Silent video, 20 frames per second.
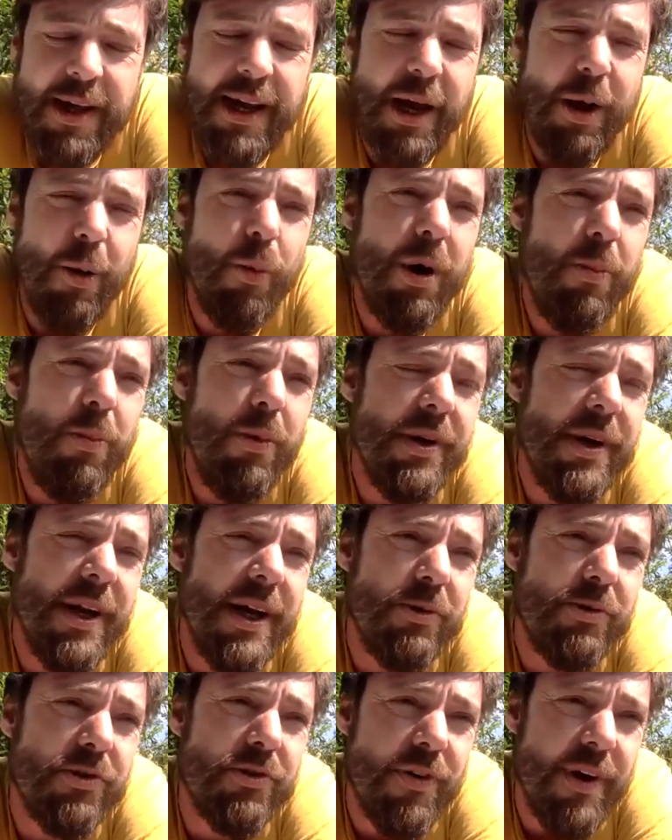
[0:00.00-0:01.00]
And what we're
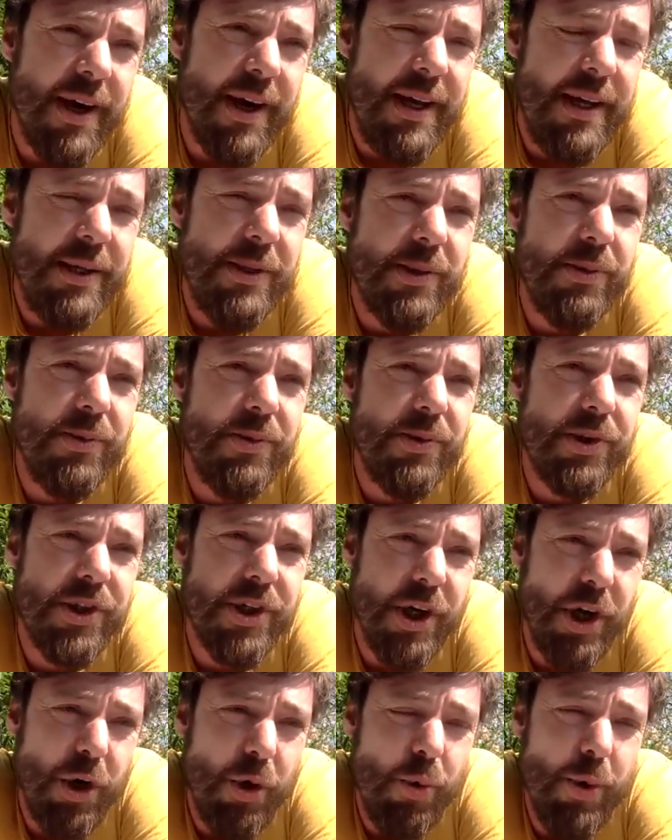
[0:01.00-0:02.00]
now trying to
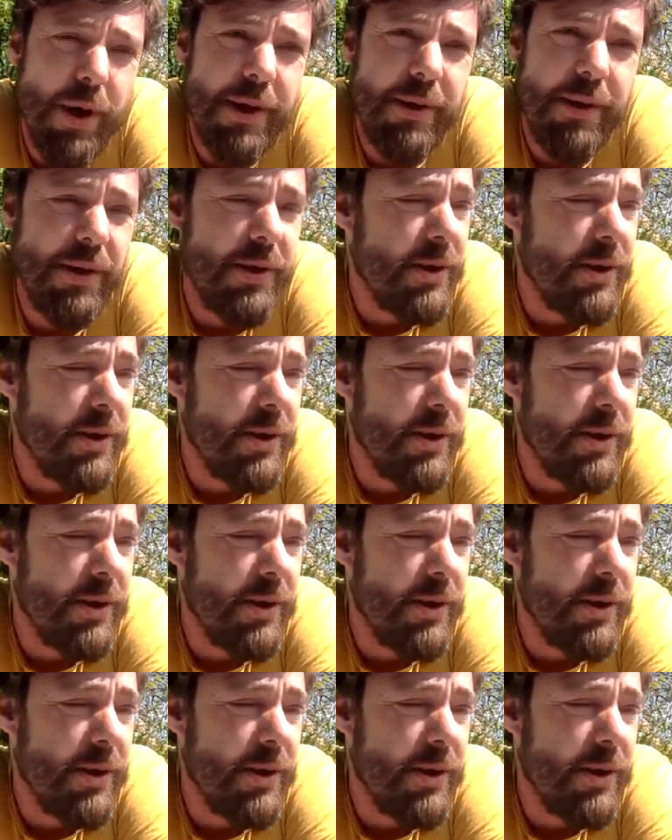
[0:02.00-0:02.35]
show and